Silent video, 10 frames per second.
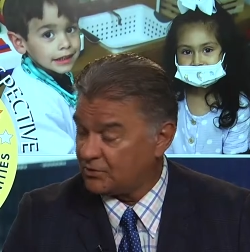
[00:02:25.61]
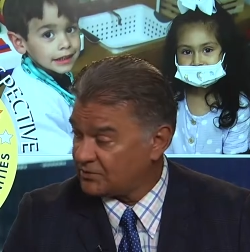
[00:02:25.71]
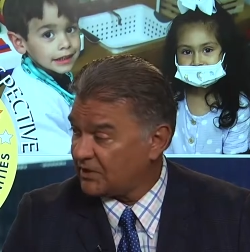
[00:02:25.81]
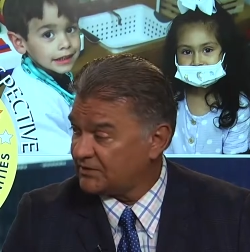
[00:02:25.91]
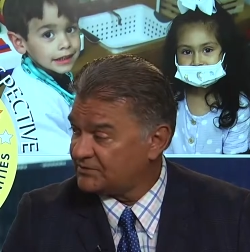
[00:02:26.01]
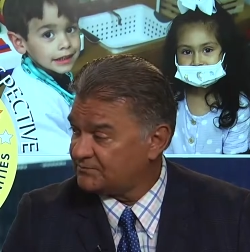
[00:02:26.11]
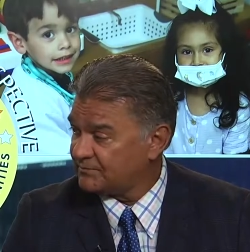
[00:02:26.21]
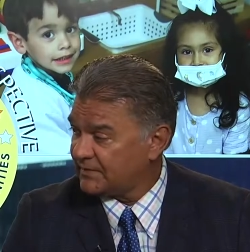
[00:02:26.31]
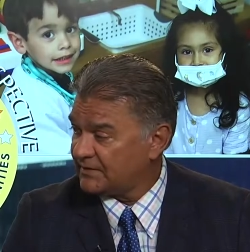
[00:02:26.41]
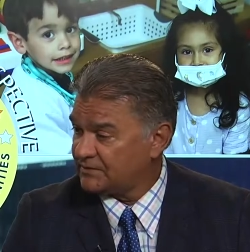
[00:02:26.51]
Speaker 1: go to college
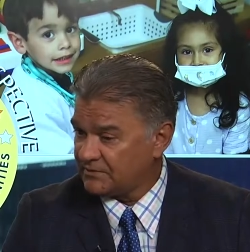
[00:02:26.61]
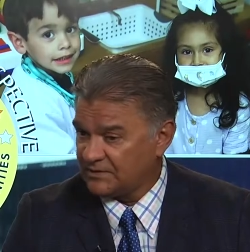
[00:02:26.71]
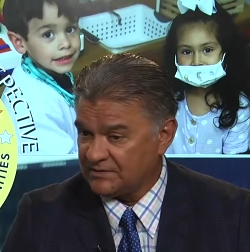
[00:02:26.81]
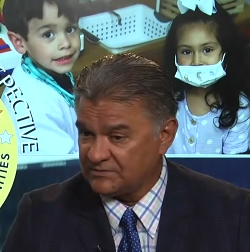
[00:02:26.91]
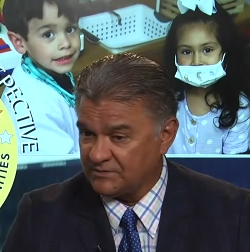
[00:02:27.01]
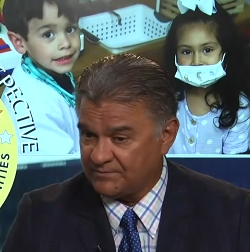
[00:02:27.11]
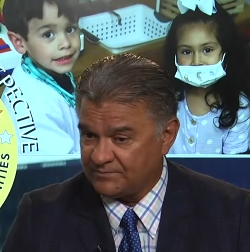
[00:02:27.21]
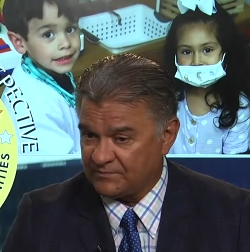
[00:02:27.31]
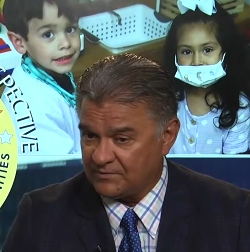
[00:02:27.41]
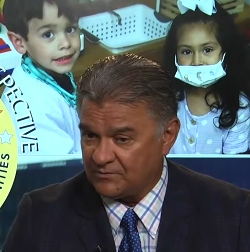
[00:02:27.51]
yeah. and to, and to,
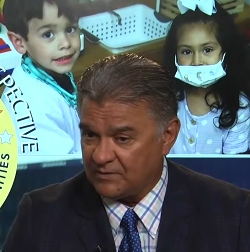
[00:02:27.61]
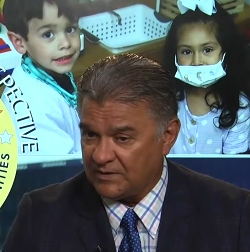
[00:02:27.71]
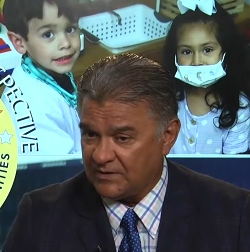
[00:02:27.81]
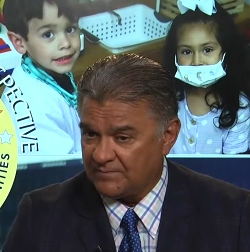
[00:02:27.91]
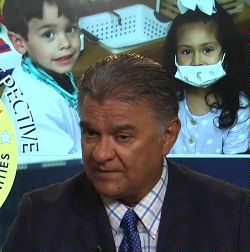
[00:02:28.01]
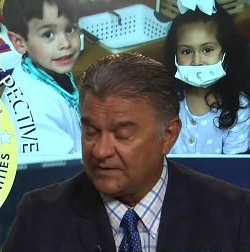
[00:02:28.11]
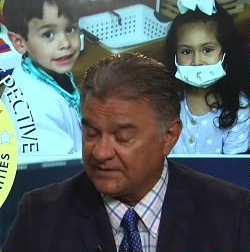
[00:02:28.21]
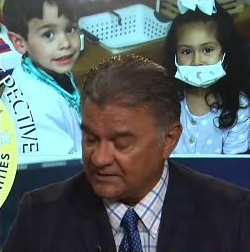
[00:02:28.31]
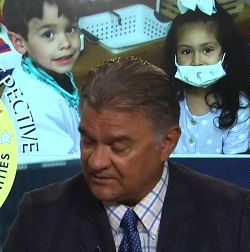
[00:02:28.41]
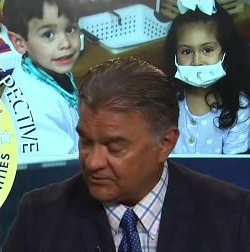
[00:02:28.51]
to uh,
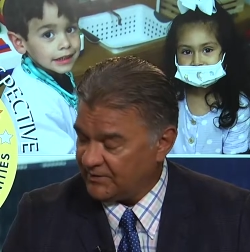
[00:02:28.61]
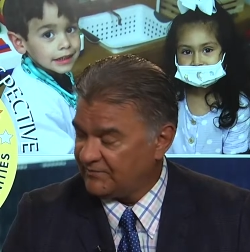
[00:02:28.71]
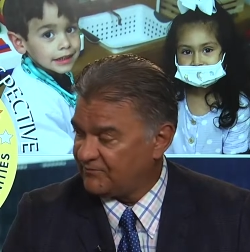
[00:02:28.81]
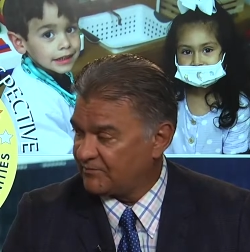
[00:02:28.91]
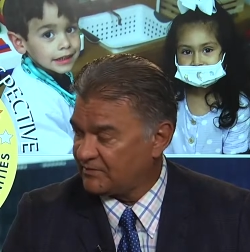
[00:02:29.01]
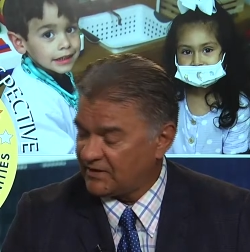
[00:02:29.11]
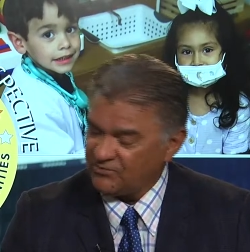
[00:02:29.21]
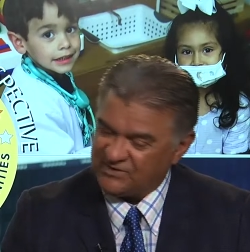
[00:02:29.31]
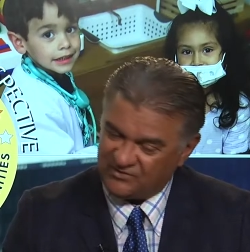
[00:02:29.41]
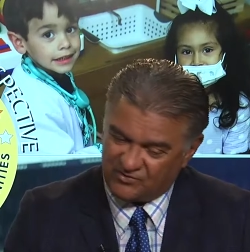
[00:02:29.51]
get a degree from not
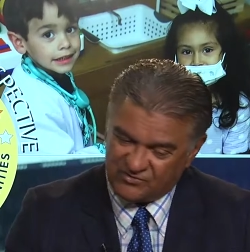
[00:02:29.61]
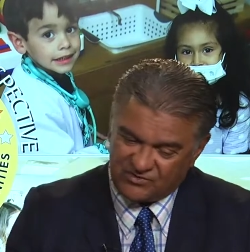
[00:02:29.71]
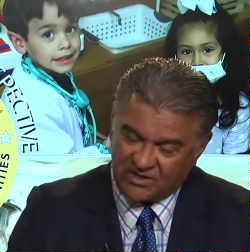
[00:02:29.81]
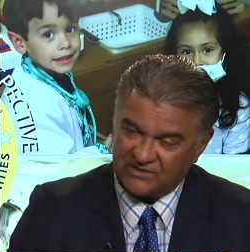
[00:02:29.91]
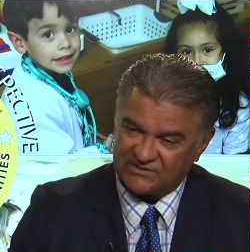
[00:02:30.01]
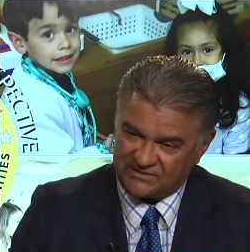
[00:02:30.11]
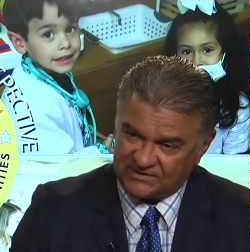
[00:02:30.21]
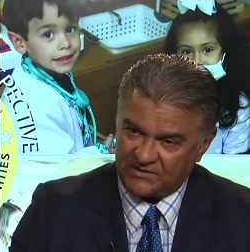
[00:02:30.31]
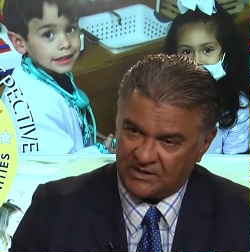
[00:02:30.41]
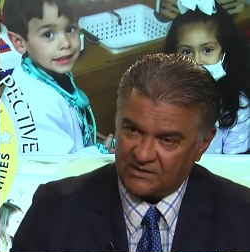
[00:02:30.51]
only go to college and
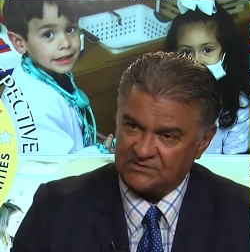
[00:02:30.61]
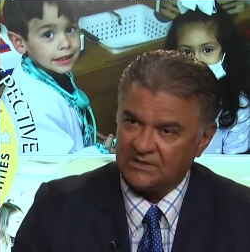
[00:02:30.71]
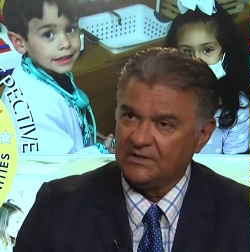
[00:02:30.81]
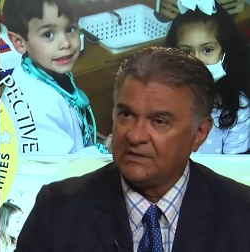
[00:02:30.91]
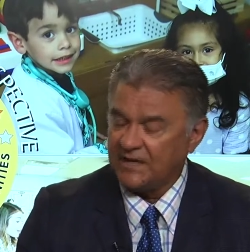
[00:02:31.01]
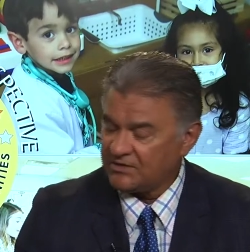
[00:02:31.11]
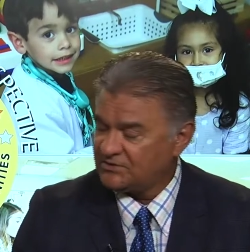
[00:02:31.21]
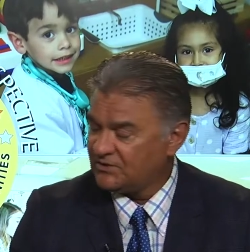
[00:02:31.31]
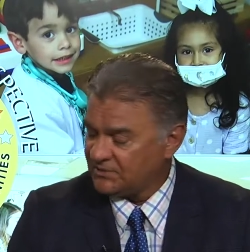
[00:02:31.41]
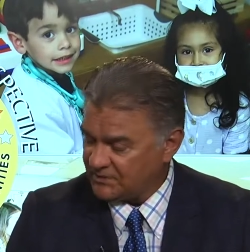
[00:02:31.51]
attend college,
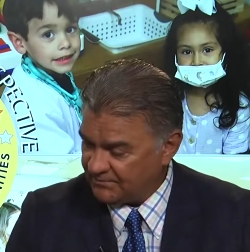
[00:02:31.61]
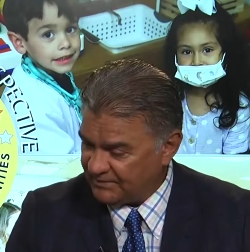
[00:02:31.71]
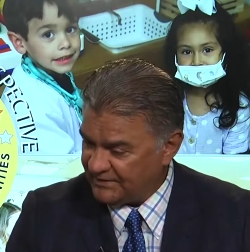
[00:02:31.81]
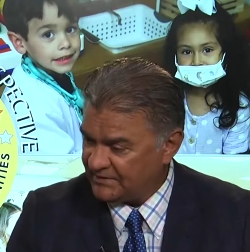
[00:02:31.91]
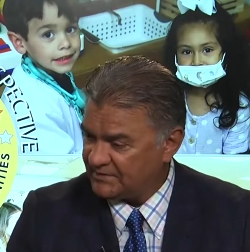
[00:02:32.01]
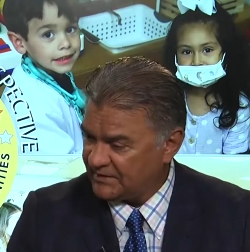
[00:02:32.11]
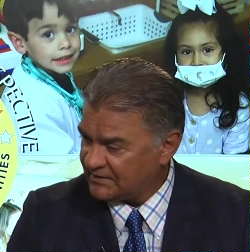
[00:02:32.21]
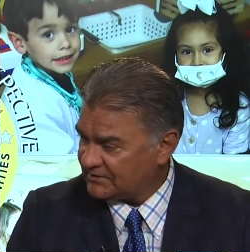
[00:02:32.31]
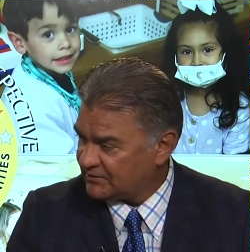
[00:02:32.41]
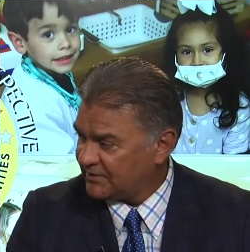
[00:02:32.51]
actually complete and
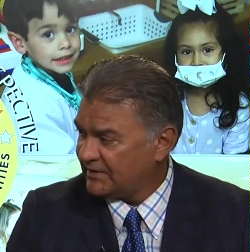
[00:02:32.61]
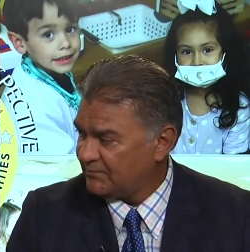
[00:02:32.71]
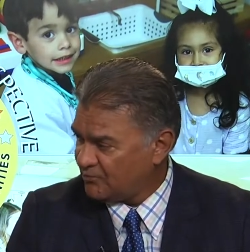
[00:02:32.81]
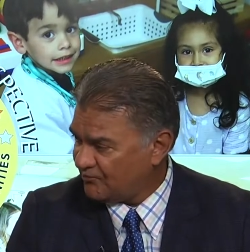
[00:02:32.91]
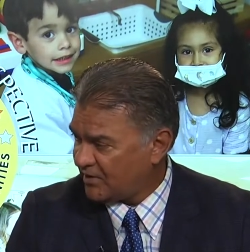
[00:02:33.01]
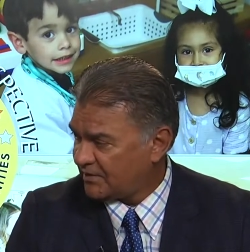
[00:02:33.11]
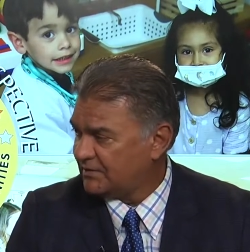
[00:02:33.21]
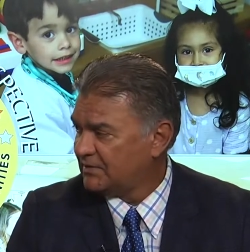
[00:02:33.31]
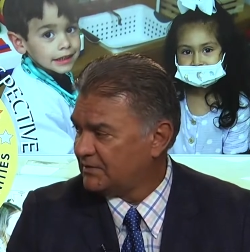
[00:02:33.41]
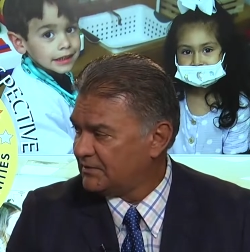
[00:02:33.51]
get a degree and move on.
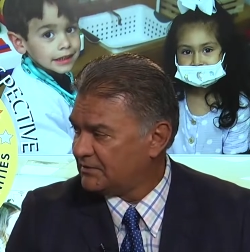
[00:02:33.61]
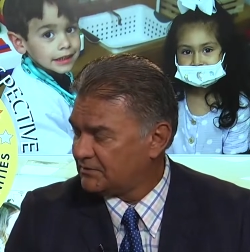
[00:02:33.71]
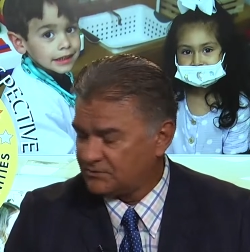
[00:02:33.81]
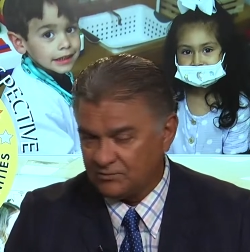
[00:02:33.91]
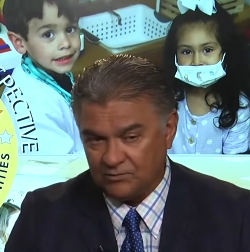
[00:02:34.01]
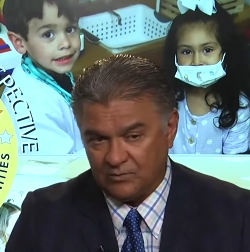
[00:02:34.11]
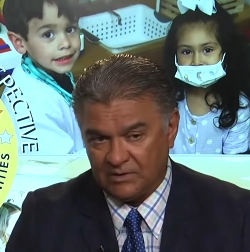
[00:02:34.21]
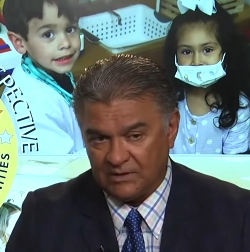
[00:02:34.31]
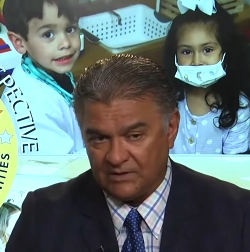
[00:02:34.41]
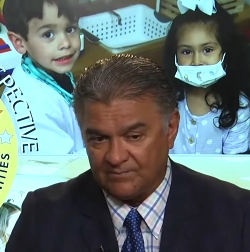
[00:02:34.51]
Yes. to
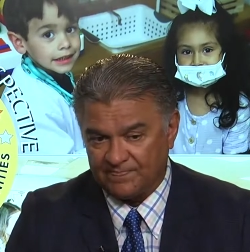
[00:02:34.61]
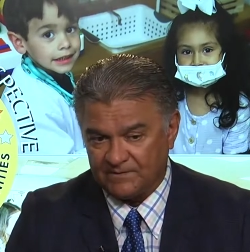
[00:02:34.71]
uh,